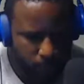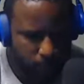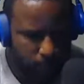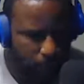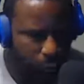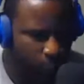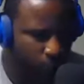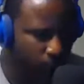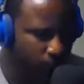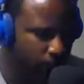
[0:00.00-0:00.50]

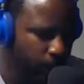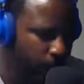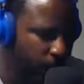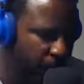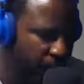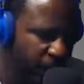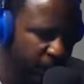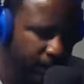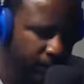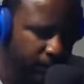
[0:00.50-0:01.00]
When a
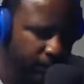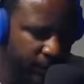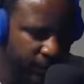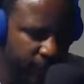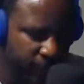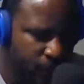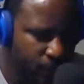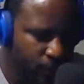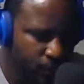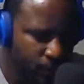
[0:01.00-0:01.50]
family
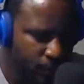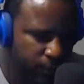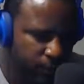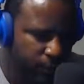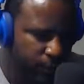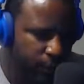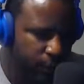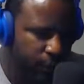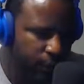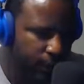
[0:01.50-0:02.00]
has lost
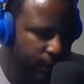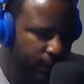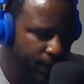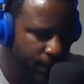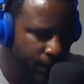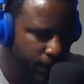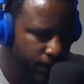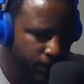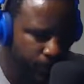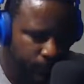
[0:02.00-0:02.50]
their
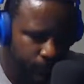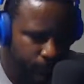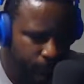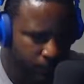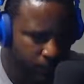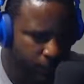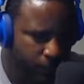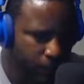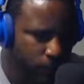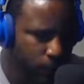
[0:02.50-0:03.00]
child
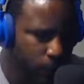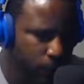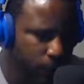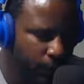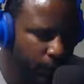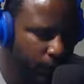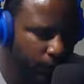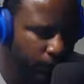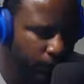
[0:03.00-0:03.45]
and won't never